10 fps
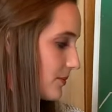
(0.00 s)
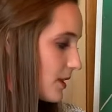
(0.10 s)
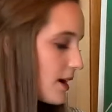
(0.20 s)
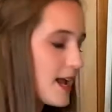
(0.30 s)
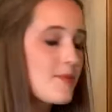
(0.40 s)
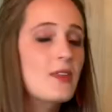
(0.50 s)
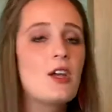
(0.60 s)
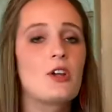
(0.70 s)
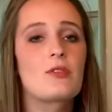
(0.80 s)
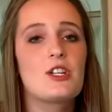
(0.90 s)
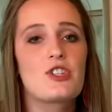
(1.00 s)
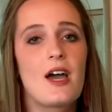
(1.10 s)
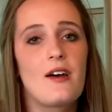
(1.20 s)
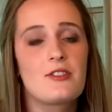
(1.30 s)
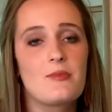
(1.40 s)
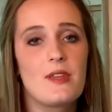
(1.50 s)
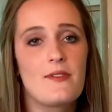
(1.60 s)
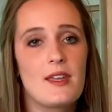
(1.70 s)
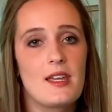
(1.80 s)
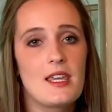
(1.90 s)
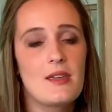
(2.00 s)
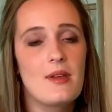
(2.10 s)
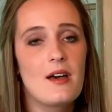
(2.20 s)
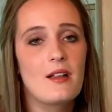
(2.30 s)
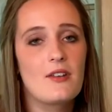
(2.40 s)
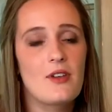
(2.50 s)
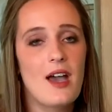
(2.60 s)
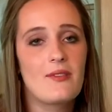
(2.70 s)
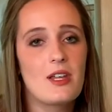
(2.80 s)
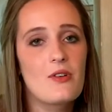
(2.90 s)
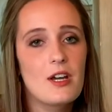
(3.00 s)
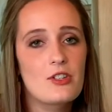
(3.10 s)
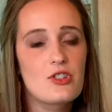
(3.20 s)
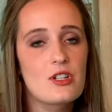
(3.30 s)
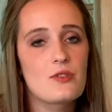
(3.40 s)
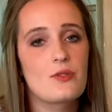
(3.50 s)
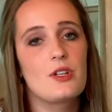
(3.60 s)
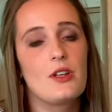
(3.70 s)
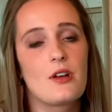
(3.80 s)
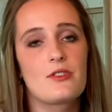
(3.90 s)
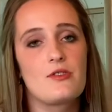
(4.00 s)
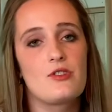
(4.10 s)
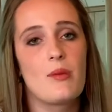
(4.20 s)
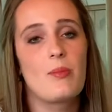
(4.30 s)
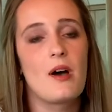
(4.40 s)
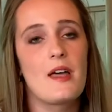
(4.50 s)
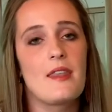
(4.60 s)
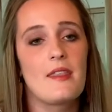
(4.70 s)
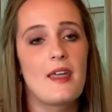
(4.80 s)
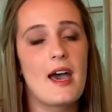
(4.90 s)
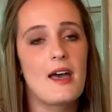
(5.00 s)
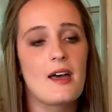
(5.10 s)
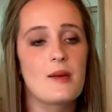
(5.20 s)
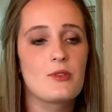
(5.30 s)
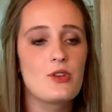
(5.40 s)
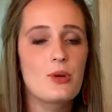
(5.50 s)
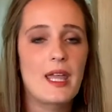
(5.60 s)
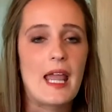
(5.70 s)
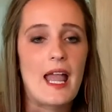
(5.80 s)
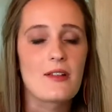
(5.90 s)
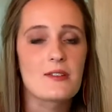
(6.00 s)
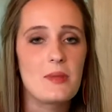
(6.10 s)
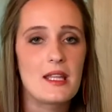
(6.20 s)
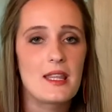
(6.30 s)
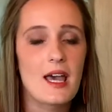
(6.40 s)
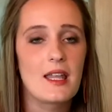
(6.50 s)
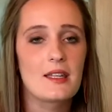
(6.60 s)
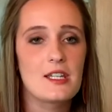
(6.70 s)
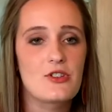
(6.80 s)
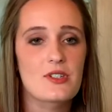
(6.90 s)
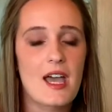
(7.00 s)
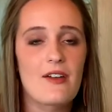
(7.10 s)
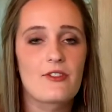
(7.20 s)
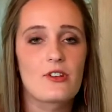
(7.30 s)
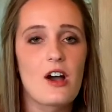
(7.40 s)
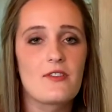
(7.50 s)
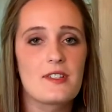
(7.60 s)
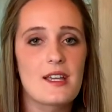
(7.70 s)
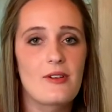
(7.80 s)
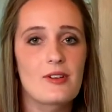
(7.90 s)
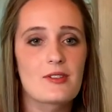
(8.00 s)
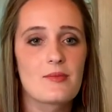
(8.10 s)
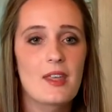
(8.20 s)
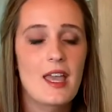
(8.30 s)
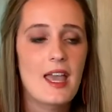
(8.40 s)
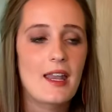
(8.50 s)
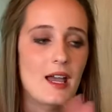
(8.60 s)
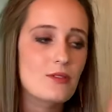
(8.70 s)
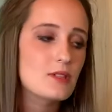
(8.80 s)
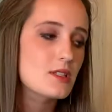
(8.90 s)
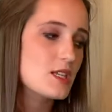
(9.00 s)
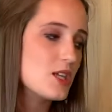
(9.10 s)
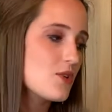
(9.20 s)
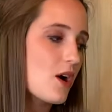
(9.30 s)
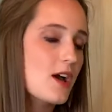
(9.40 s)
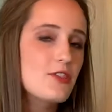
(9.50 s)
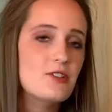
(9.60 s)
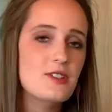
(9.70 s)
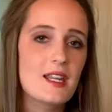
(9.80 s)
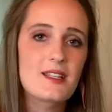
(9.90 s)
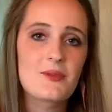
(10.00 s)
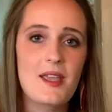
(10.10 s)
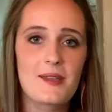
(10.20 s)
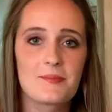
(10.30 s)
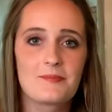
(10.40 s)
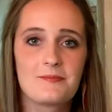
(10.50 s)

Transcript: All right, reach out to me via email if you have any questions, or you can also jump on that Google Hangouts meet that teachers have for office hours. And I will see you on Thursday this week.